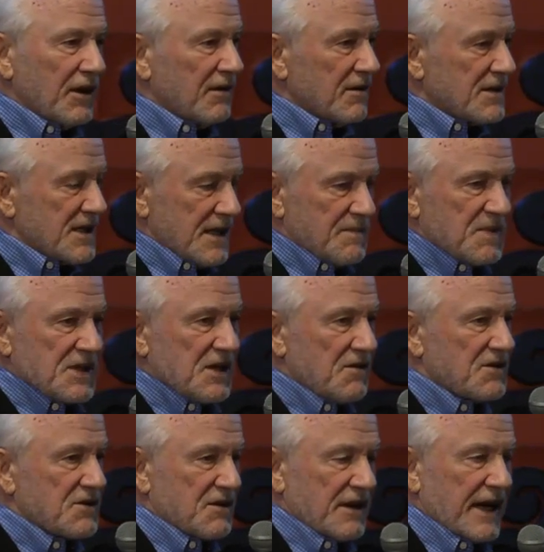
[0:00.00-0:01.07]
whether it's
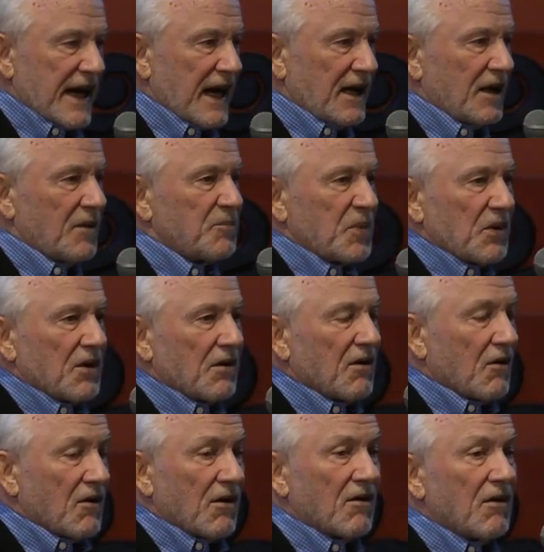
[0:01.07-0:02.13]
Ipsos or Gallup
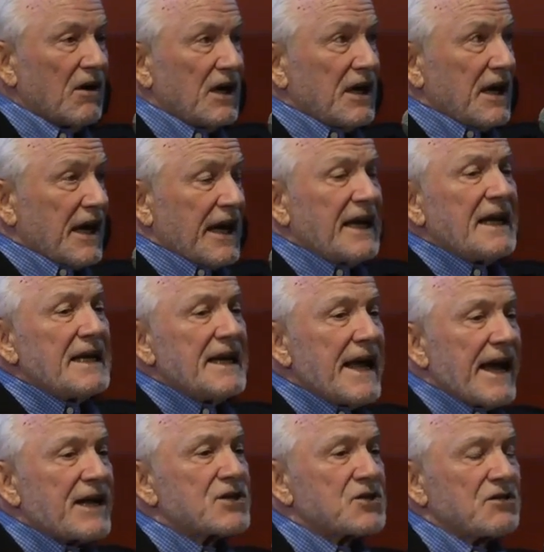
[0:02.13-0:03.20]
or any
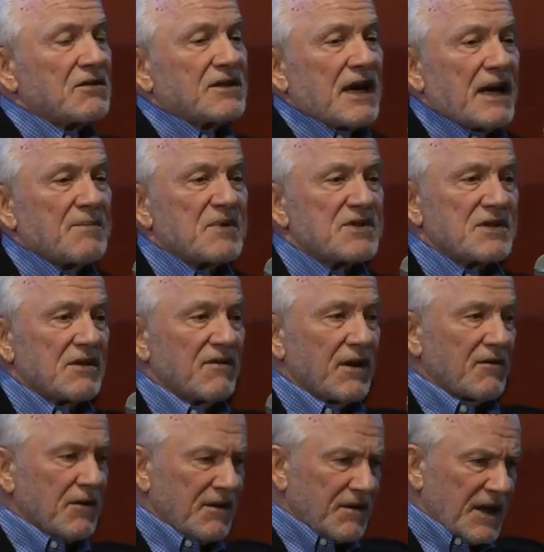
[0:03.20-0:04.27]
national type of
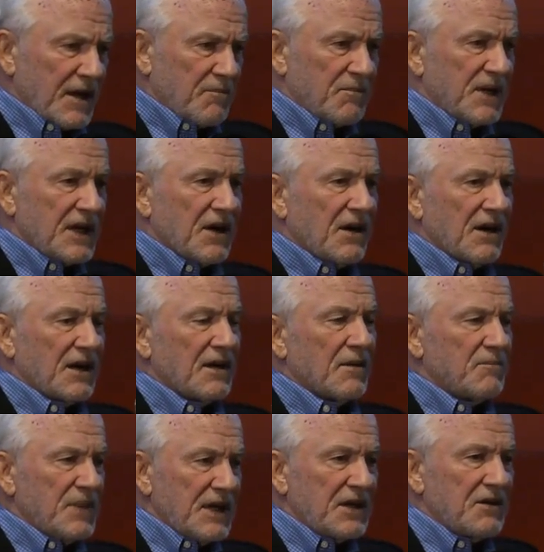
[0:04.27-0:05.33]
survey, where you've got a big audience,
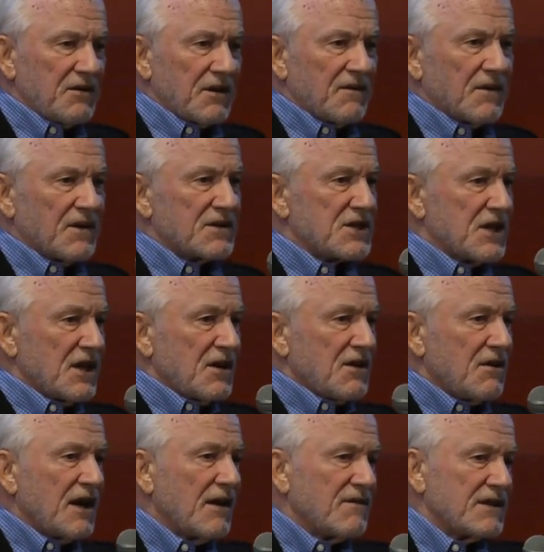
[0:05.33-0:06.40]
a big universe,
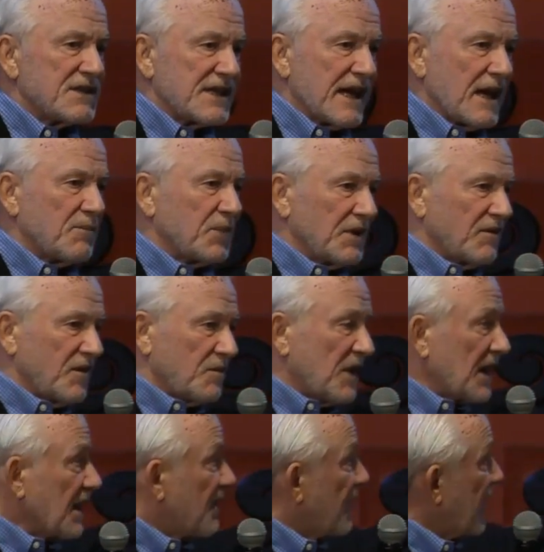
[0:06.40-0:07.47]
you have a sample of
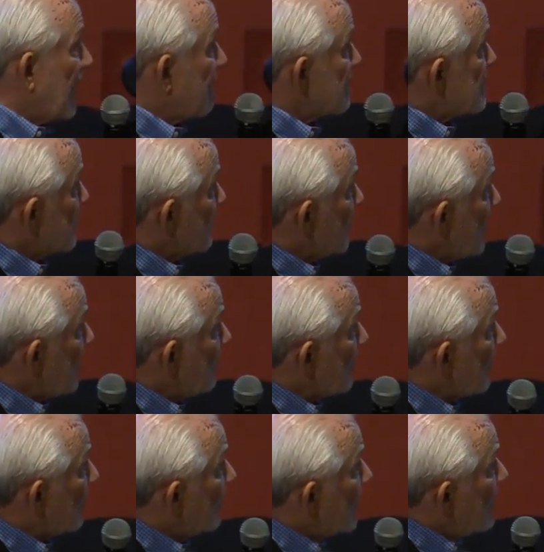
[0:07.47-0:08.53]
about 1,000
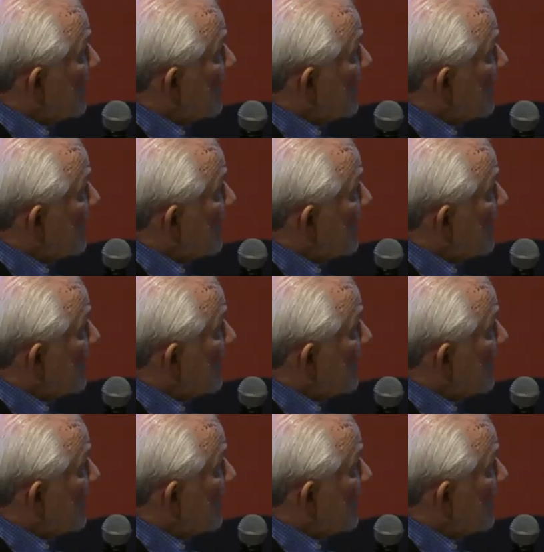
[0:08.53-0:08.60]
people.